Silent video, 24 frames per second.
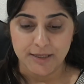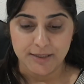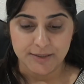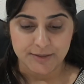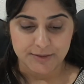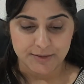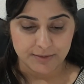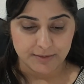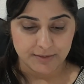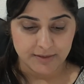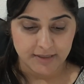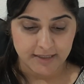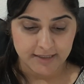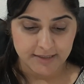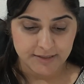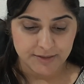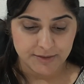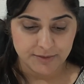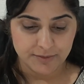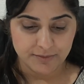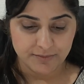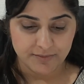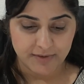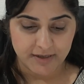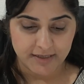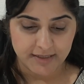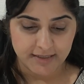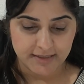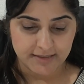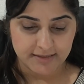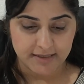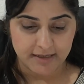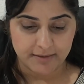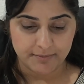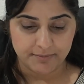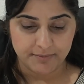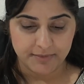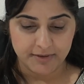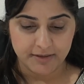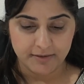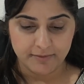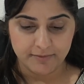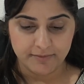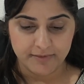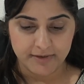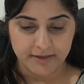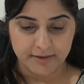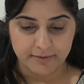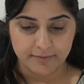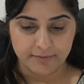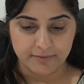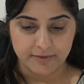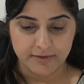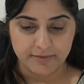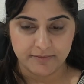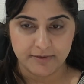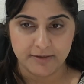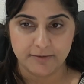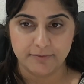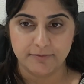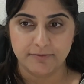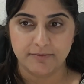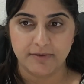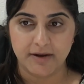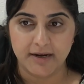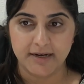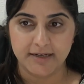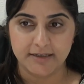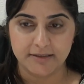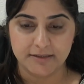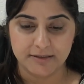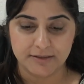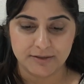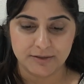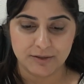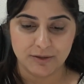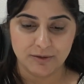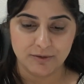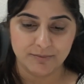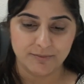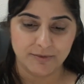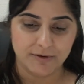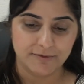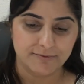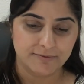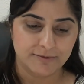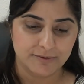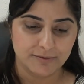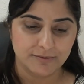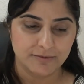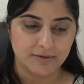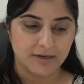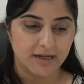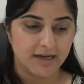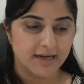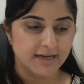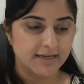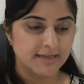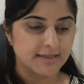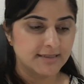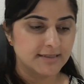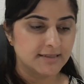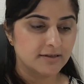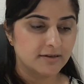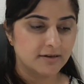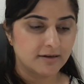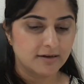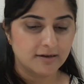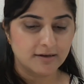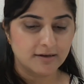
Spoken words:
So let's do one example where we will find the slope of two lines.